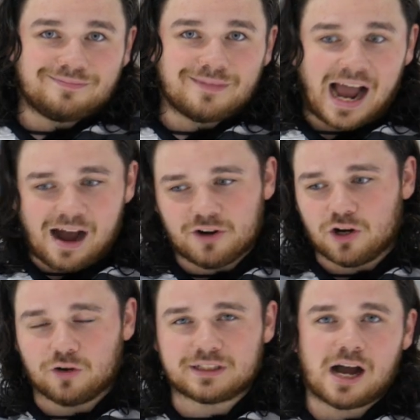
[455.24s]
having to
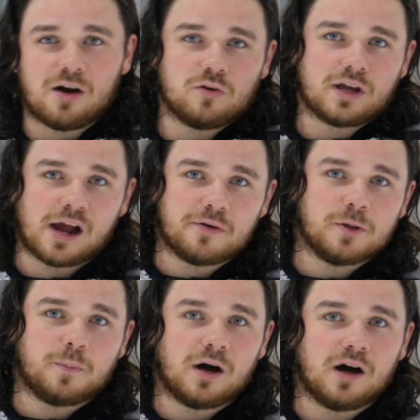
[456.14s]
look down or carry
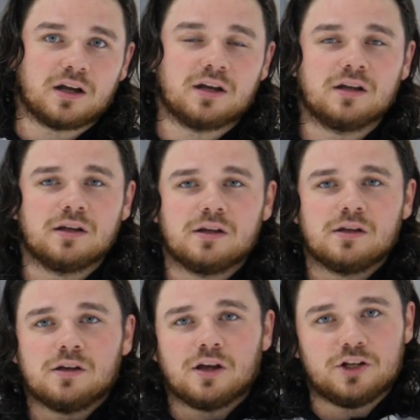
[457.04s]
the puck
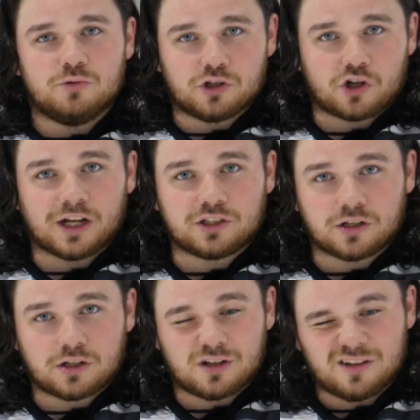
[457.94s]
and you just like to
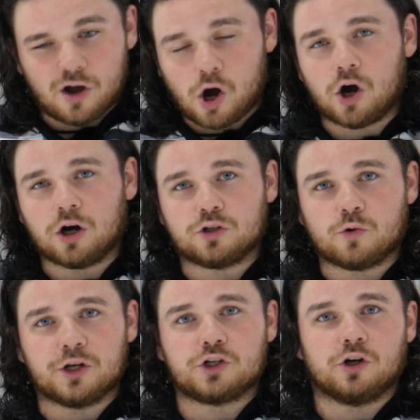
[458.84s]
hard,
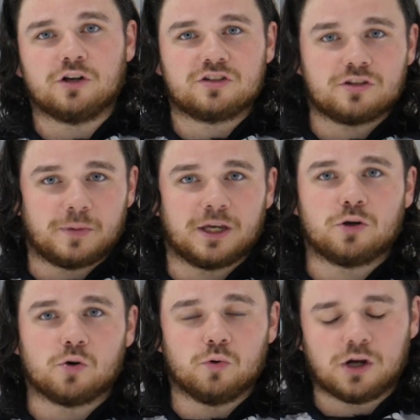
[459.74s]
quick shots to pick
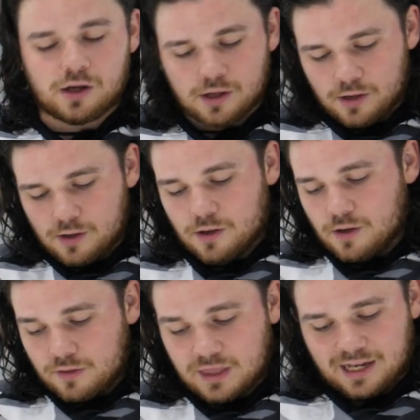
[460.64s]
your corner,
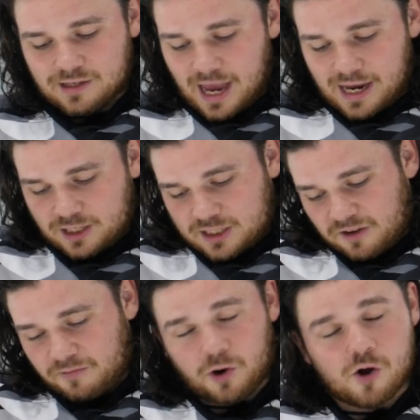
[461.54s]
that
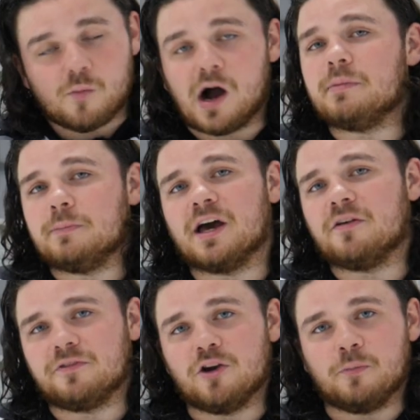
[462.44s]
AXF Pro might be better
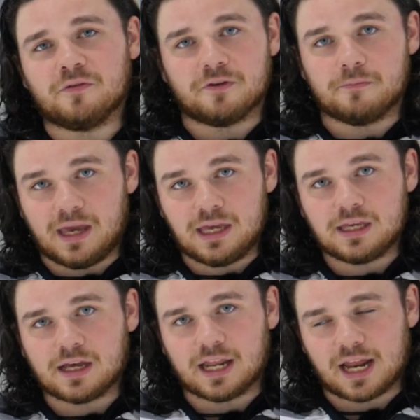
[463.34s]
for you, but for
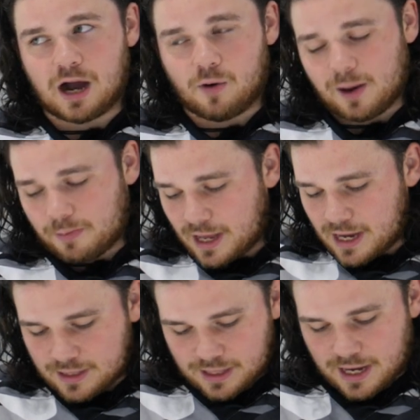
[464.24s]
me and how I
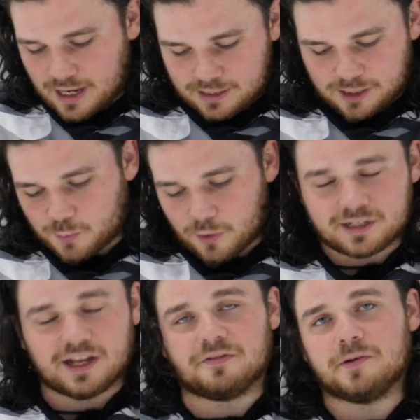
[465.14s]
play, the AS6 Pro is
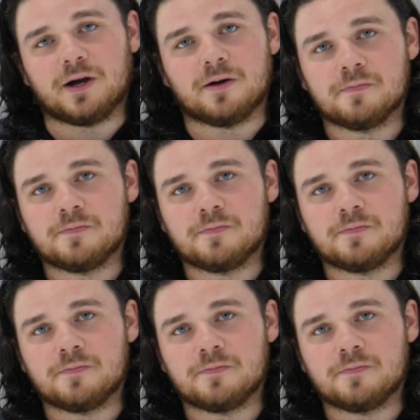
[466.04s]
definitely better.